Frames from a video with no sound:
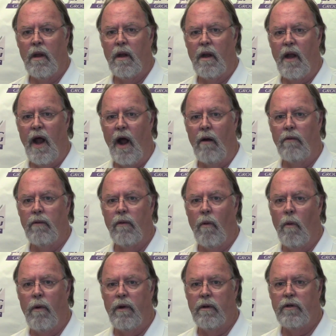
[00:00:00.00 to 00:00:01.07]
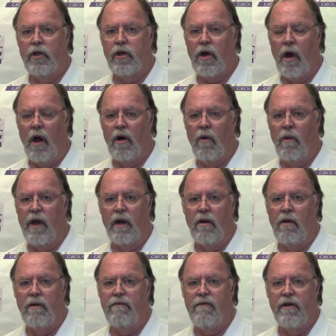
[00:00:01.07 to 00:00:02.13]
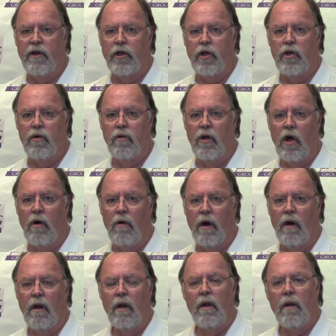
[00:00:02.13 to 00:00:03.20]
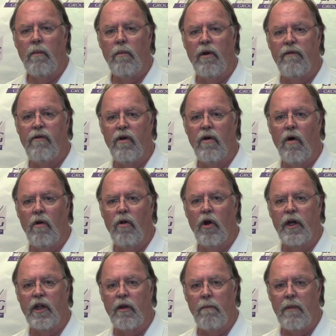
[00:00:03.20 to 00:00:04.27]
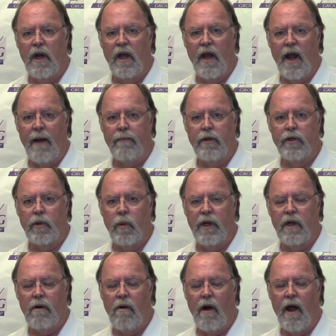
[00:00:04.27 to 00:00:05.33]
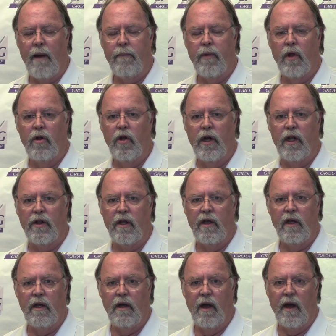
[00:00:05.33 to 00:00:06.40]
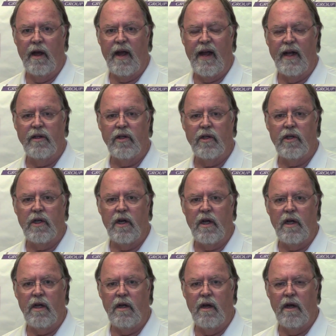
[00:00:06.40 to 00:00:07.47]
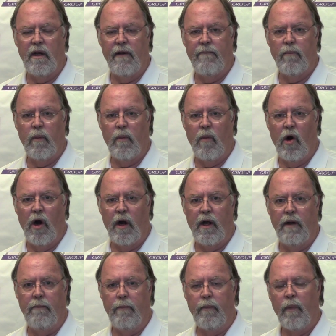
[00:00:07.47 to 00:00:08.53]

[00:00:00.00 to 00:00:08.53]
Now, Chicago wheat only finished two lower, but if you go look at the Minneapolis wheat crop, you look at the uh, Kansas City uh, market,